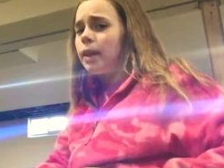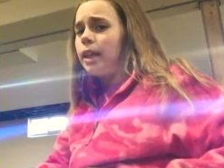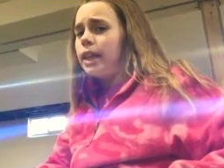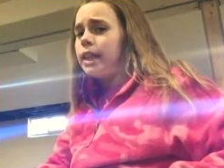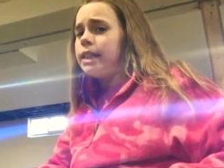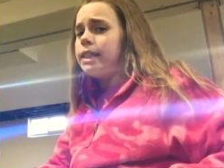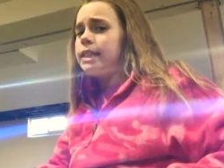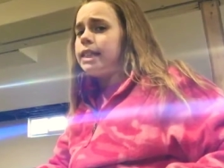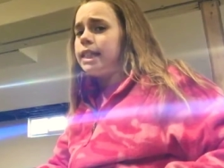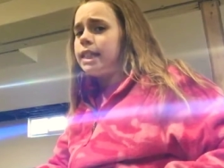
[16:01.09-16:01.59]
be
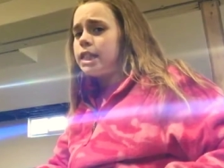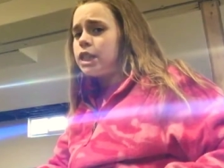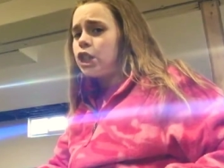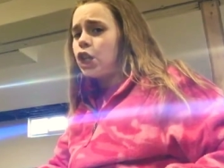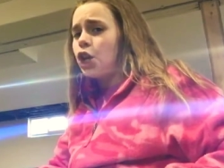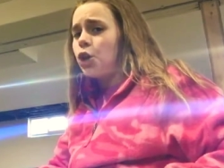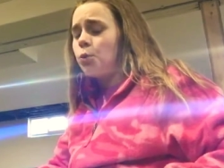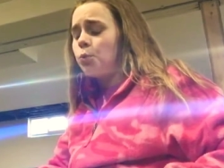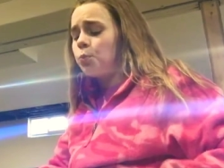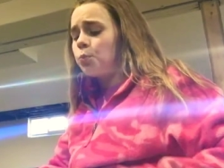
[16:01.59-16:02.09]
easy,
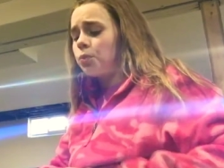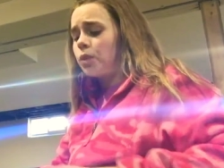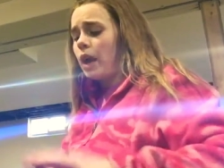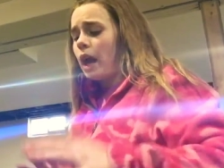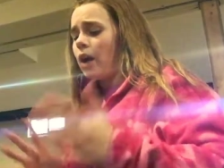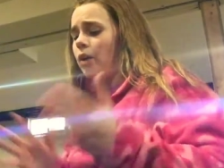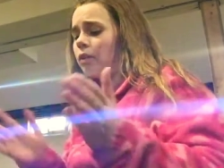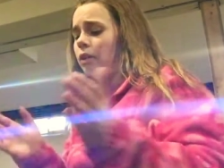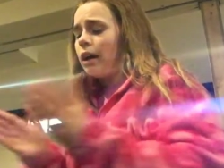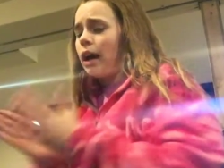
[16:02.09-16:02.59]
so
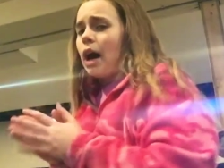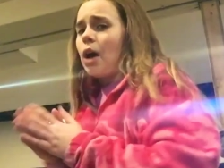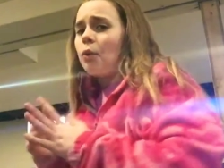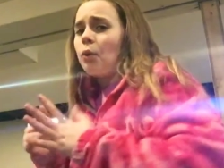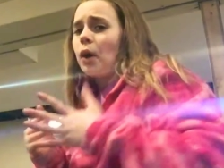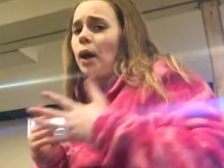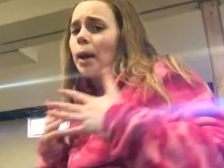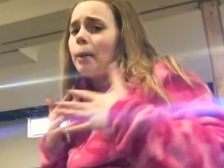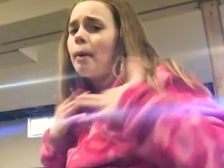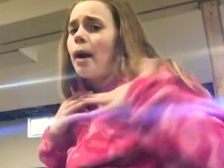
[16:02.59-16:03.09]
I don't gotta
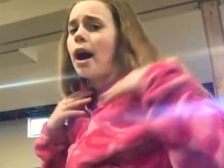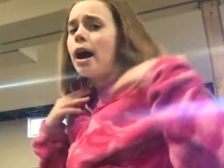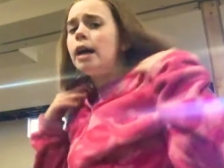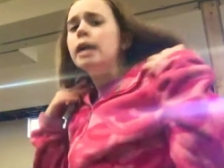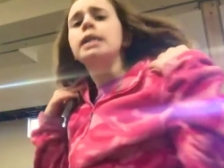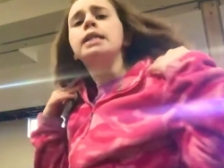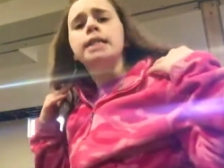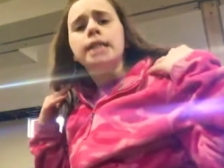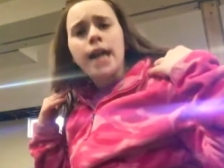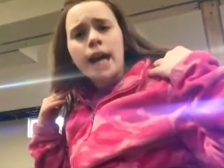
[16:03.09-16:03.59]
worry about
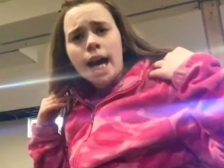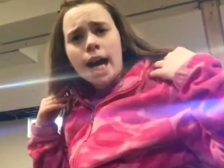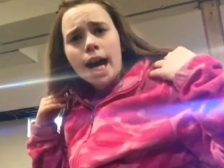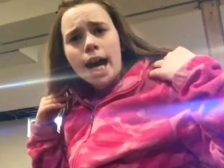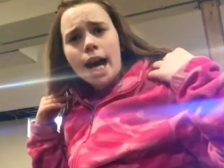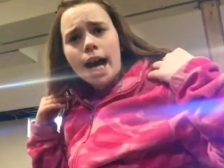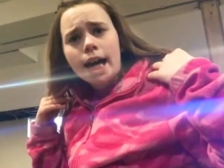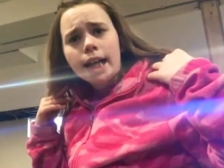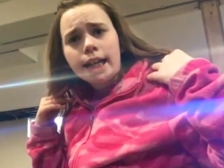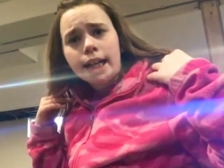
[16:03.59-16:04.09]

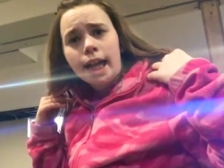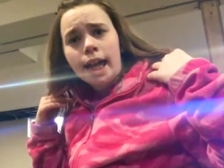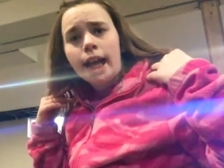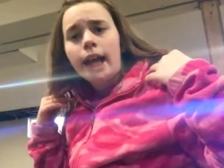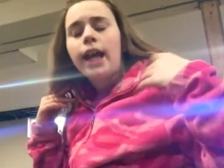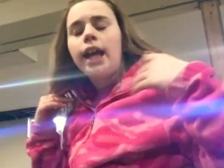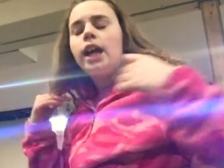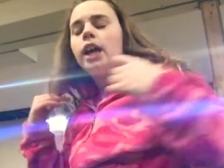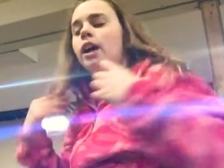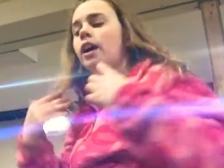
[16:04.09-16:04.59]
a
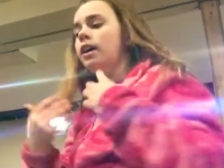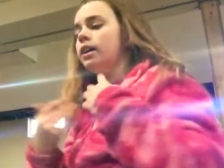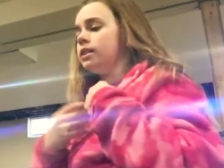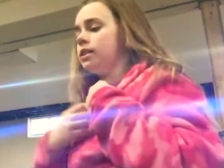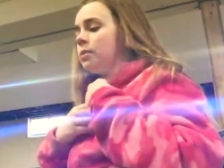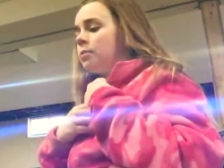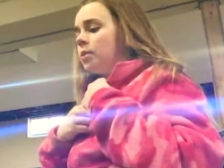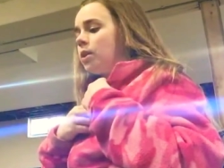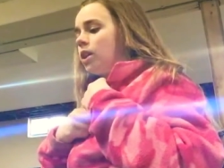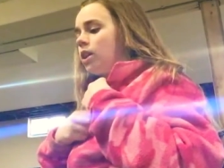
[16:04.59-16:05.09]
dang, because
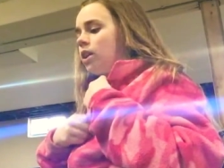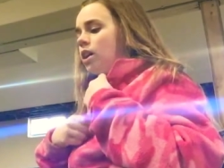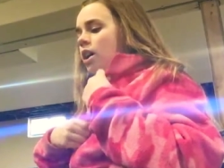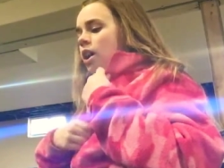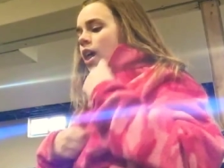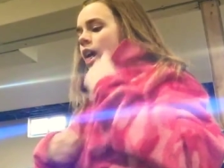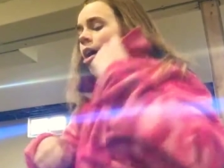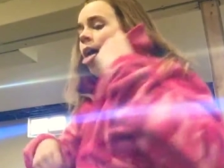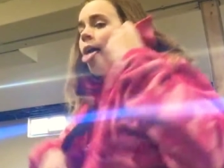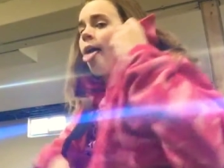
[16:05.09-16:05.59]
I'm really good
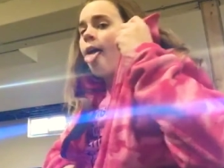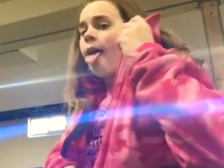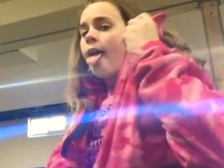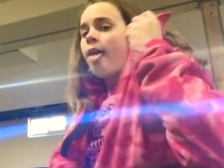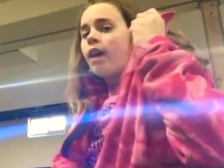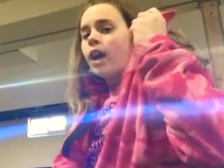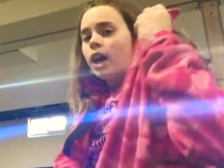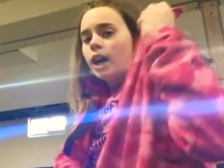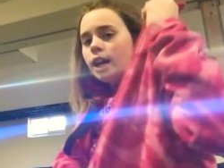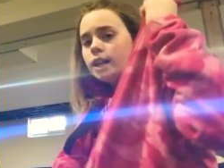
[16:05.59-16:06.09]

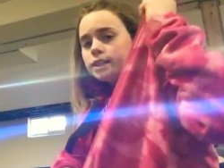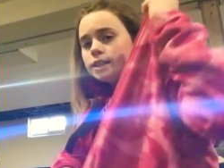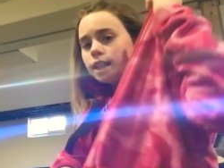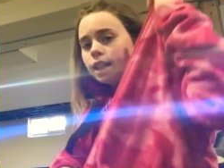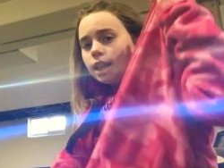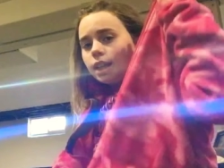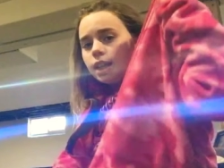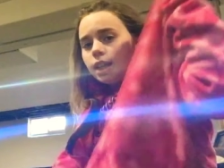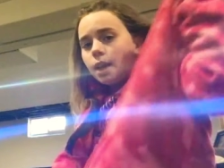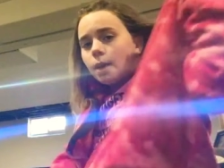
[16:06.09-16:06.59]
at
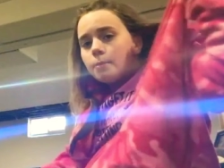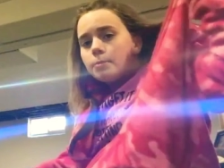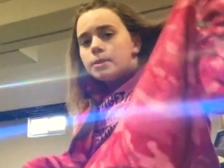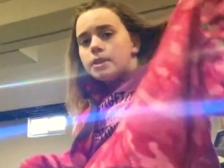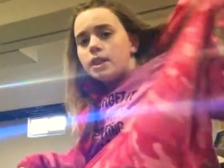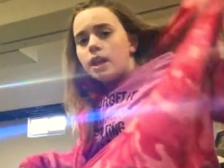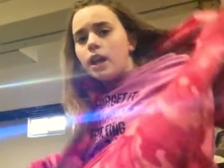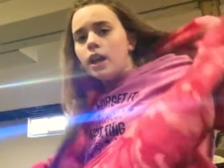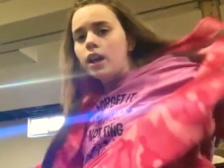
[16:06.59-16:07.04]
taking dubs.